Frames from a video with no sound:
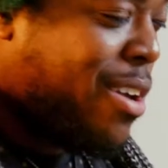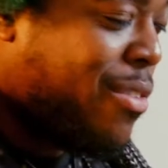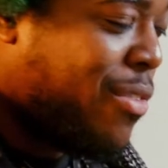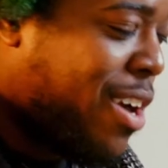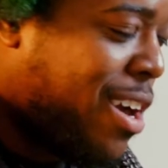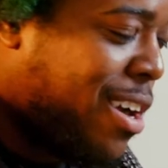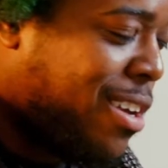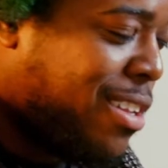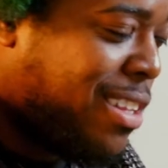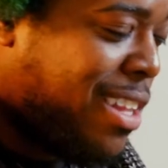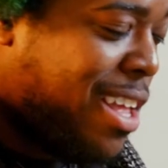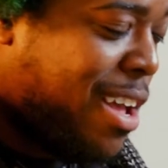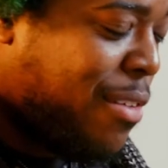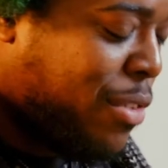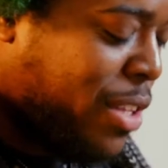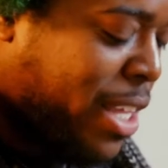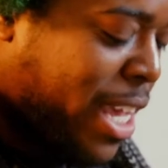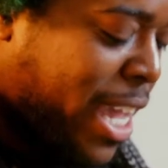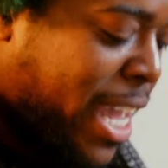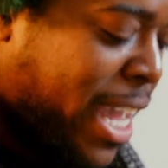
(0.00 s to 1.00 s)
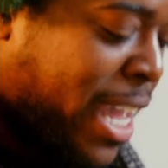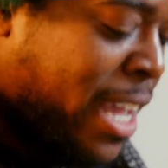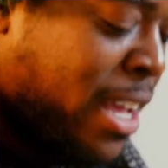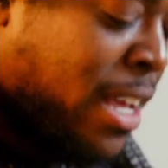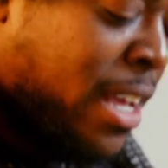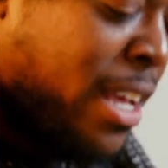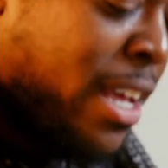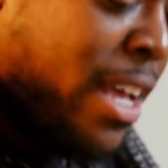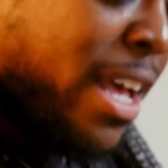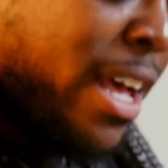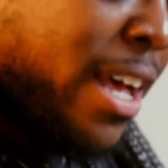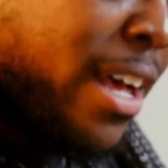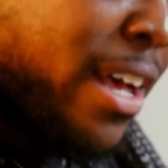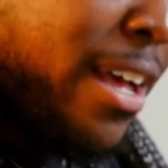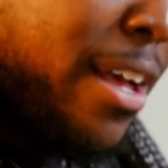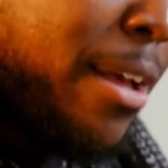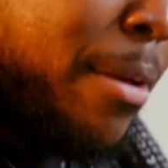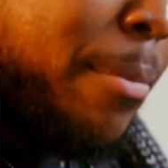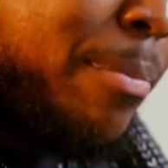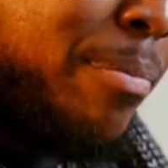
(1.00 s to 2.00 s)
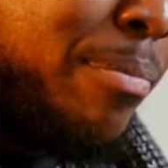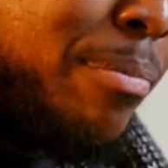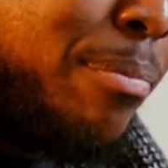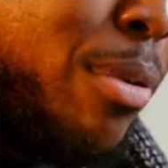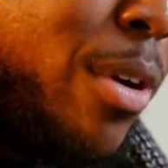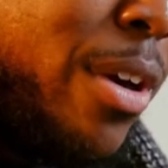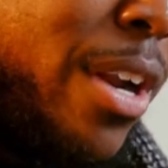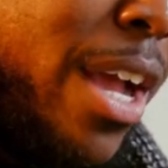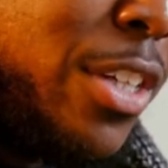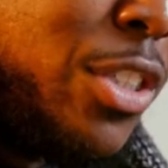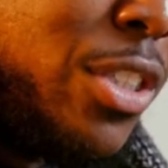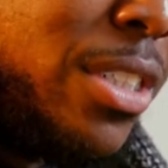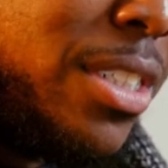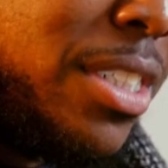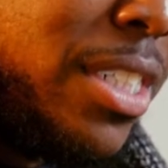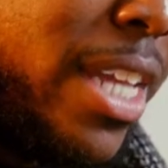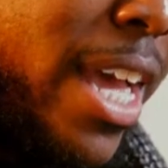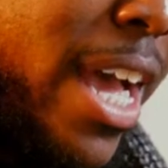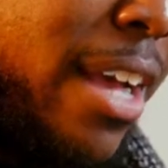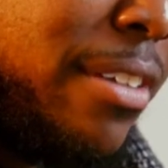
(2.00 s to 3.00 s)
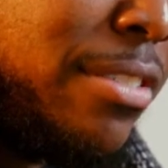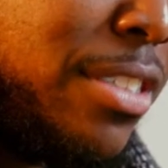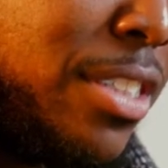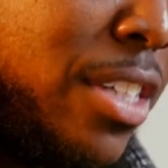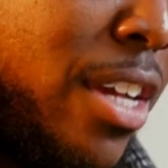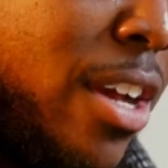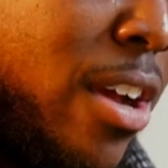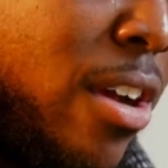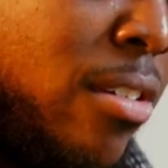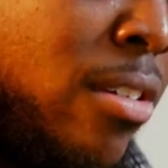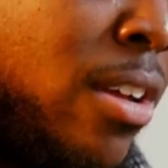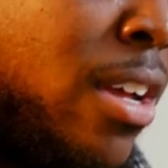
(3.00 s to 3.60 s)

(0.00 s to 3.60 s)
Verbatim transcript: of our lovely um, production staff. So